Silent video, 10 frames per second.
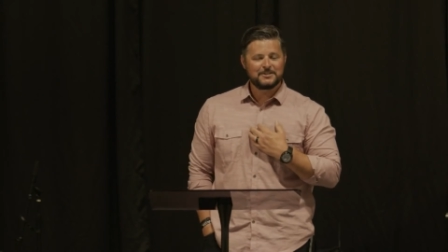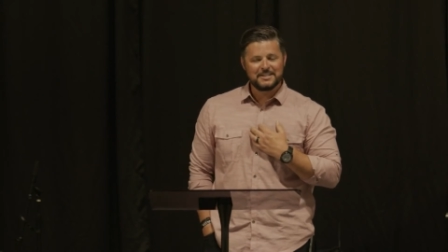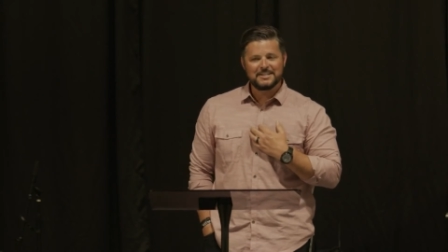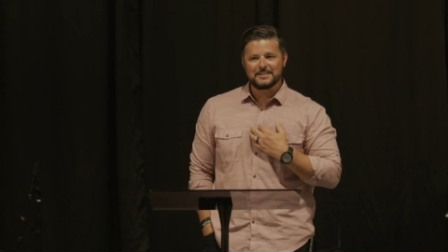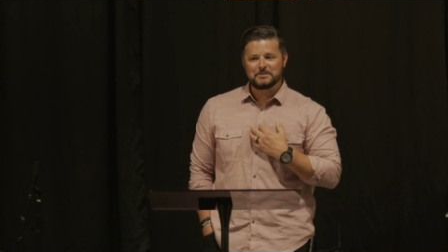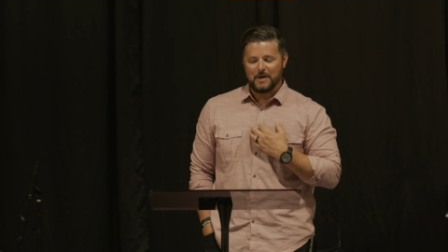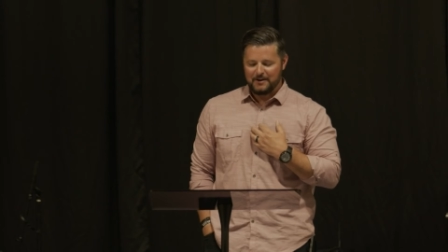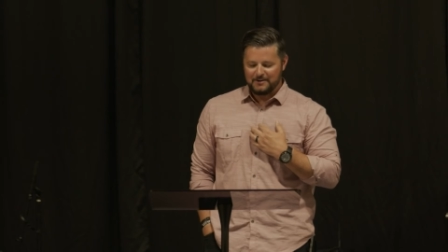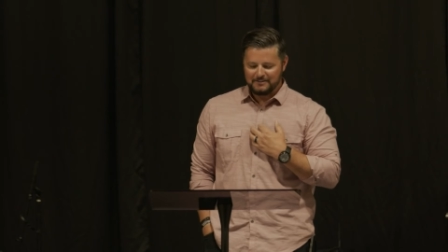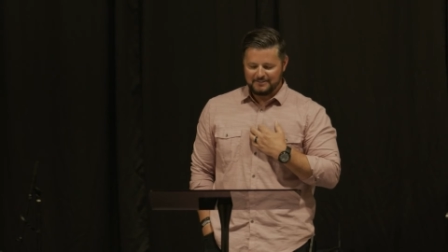Are you seeing this
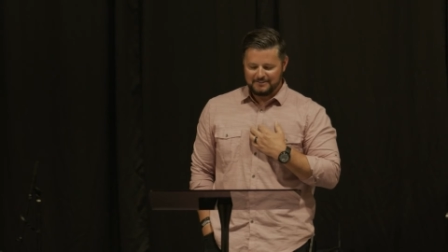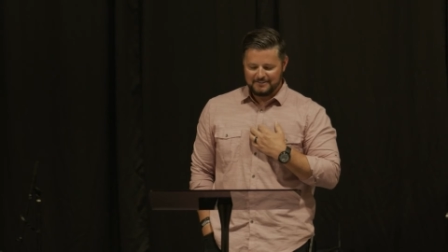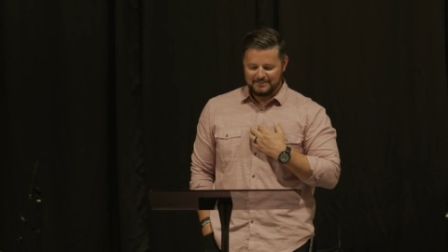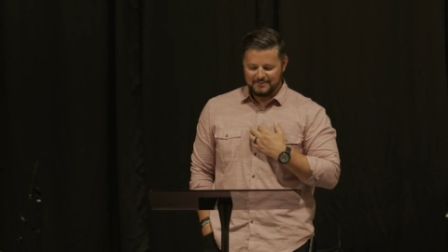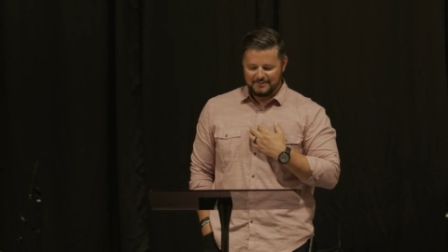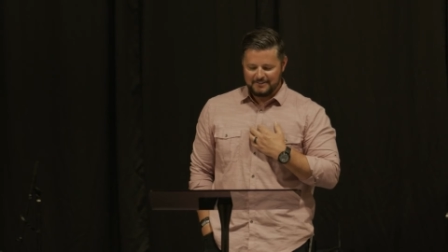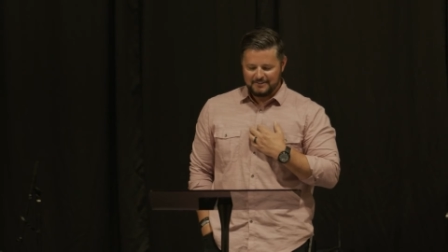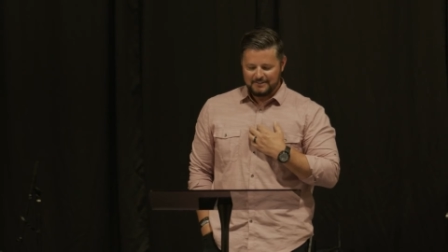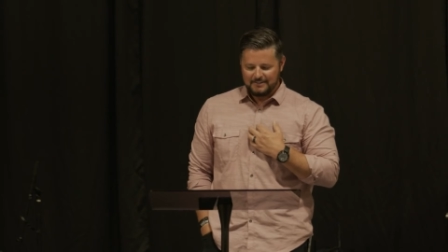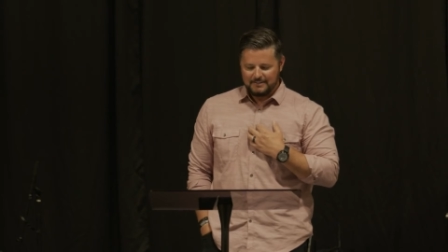pattern?
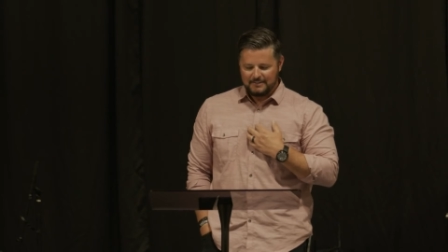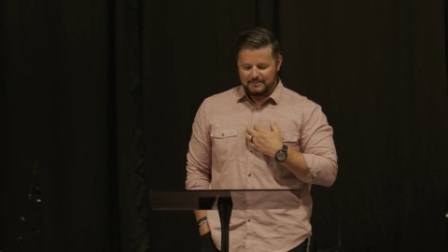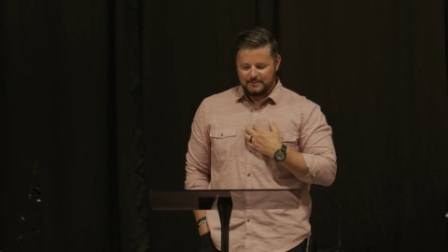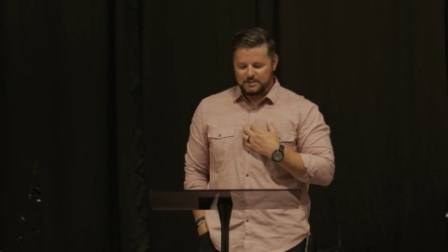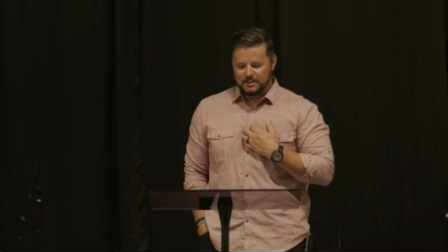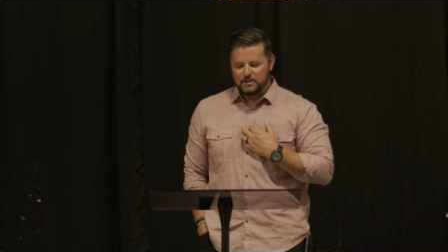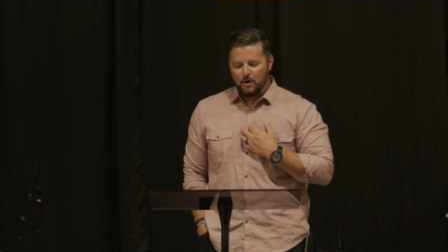You see,